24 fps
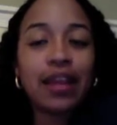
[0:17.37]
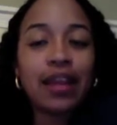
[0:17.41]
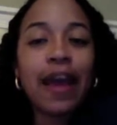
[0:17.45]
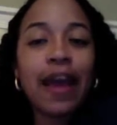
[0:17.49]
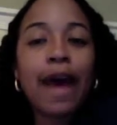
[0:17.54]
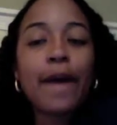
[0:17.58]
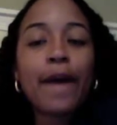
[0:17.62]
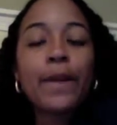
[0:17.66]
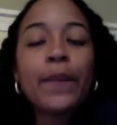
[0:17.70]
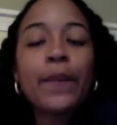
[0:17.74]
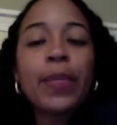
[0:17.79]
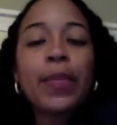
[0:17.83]

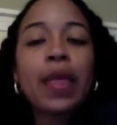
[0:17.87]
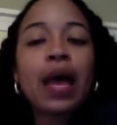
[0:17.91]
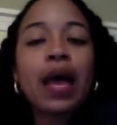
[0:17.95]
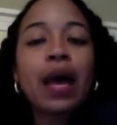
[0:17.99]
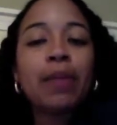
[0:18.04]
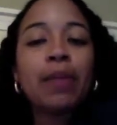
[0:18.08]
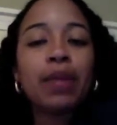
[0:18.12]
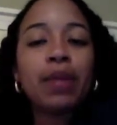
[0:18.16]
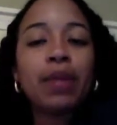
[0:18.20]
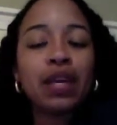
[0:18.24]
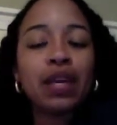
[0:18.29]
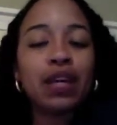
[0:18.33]
Now,
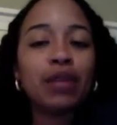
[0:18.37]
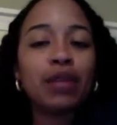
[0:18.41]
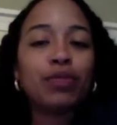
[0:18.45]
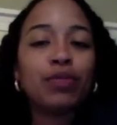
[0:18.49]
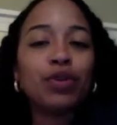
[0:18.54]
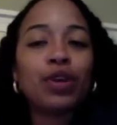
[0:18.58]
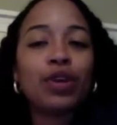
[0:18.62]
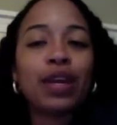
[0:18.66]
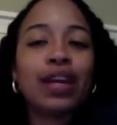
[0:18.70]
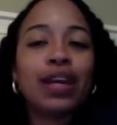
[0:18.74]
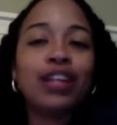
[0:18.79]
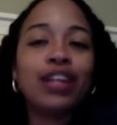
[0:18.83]
a media
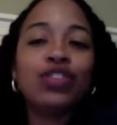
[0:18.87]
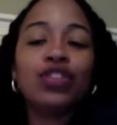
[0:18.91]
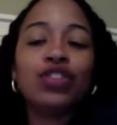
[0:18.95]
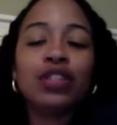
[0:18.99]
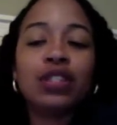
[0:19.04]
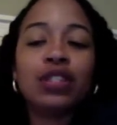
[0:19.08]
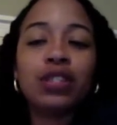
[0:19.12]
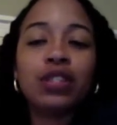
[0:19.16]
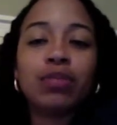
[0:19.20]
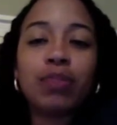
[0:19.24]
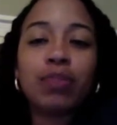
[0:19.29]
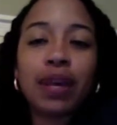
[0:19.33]

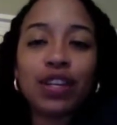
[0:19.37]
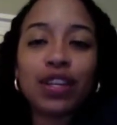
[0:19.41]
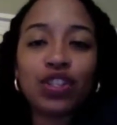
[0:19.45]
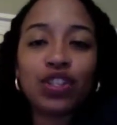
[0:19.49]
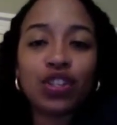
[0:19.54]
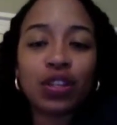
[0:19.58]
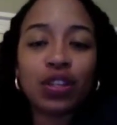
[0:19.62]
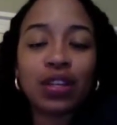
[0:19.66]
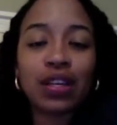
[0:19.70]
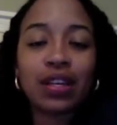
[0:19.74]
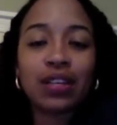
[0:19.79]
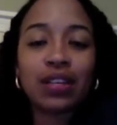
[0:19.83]
communication
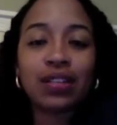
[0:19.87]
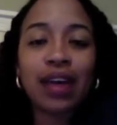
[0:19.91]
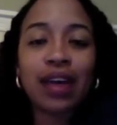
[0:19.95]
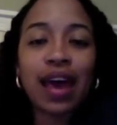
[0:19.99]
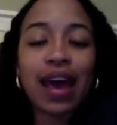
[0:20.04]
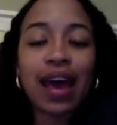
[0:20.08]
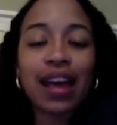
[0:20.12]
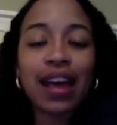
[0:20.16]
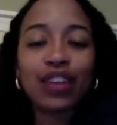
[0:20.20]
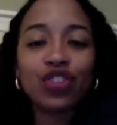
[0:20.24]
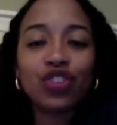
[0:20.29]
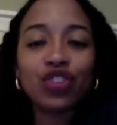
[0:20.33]
specialist
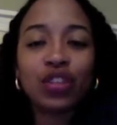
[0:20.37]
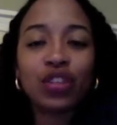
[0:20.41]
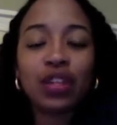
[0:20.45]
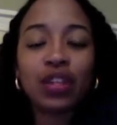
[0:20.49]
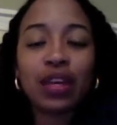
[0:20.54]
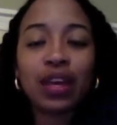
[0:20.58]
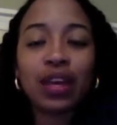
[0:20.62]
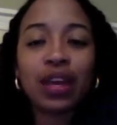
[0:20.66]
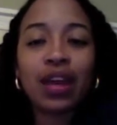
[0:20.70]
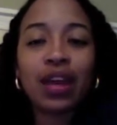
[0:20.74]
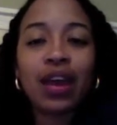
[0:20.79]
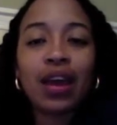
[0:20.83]

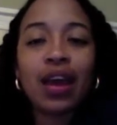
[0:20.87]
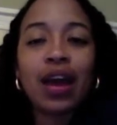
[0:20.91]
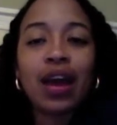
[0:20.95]
actually